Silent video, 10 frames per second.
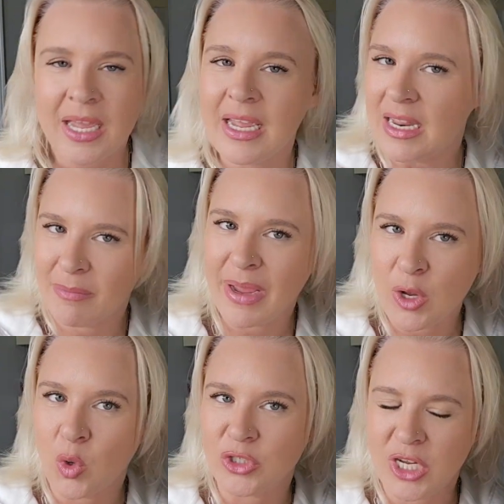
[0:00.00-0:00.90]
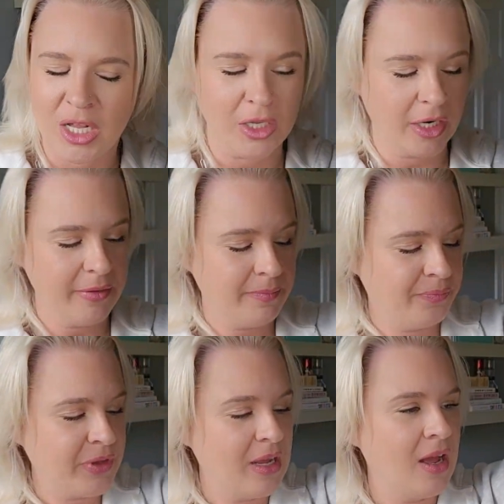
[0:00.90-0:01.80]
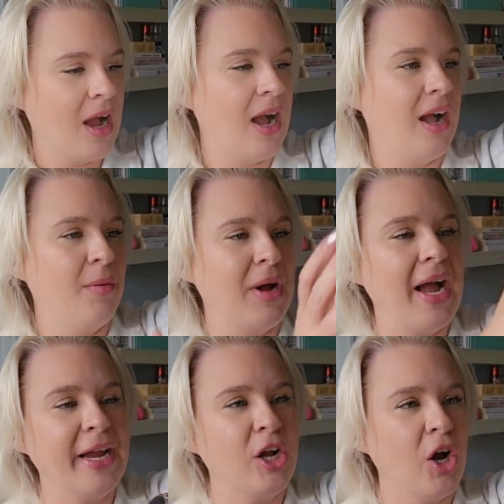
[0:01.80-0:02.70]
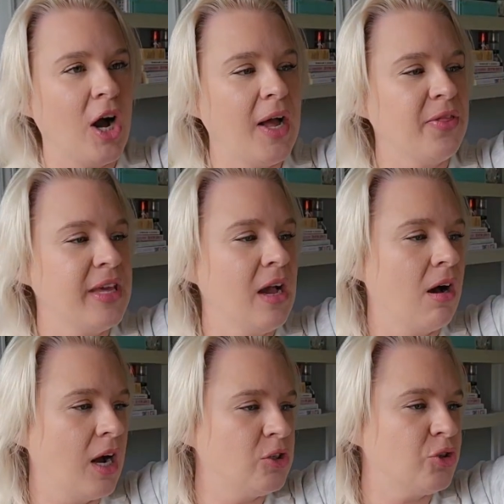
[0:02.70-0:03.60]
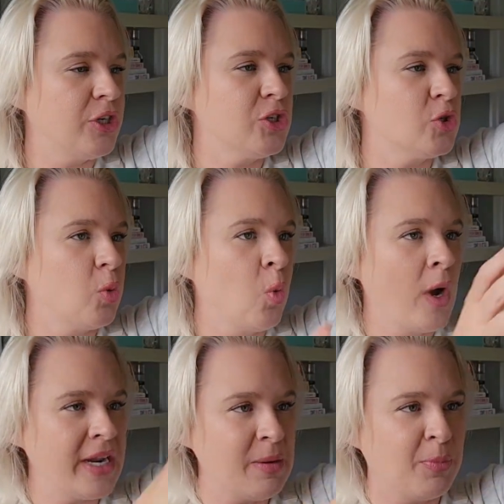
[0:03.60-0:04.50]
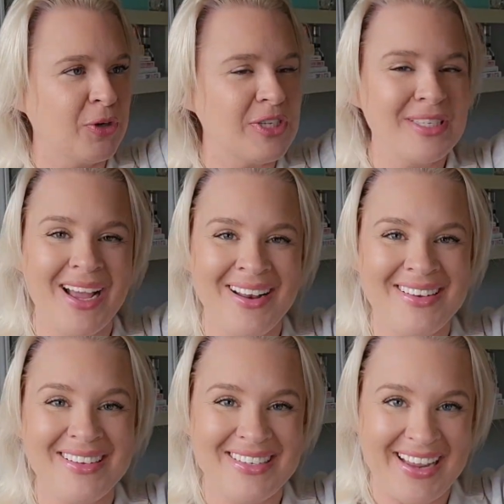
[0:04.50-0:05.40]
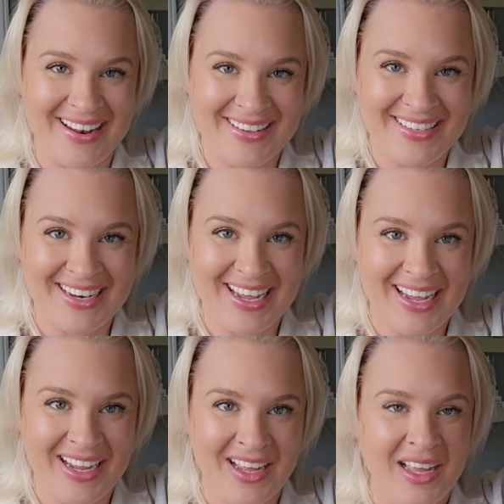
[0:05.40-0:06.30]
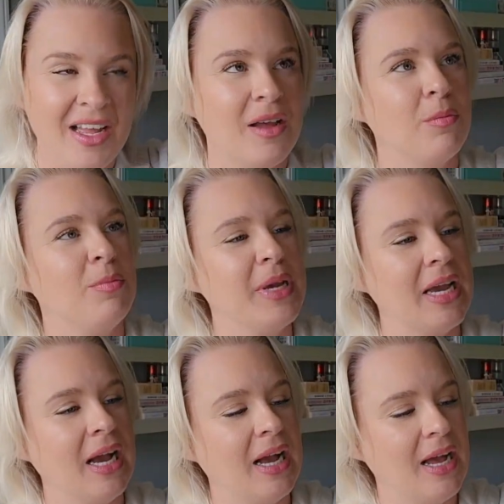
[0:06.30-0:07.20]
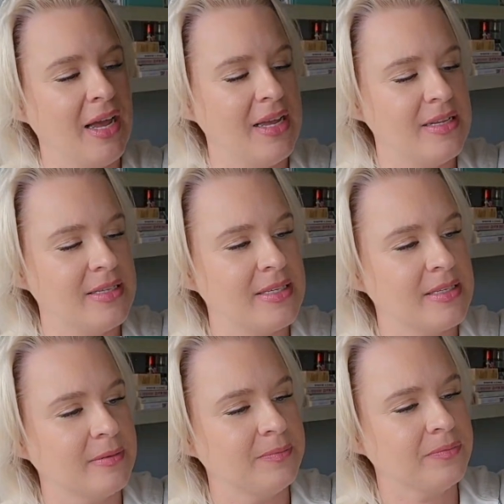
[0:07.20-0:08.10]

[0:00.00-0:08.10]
in my old color. I got the 120% density because